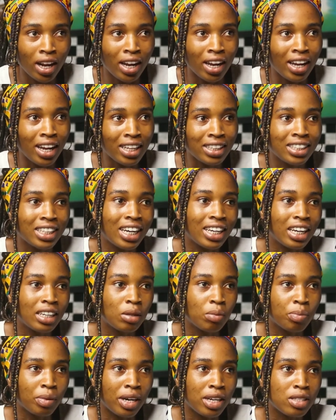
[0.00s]
Let other
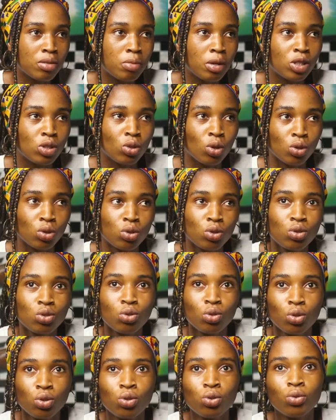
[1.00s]
departments also
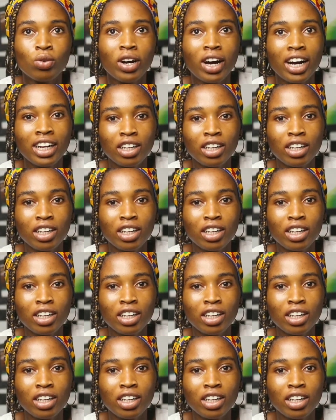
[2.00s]
know you.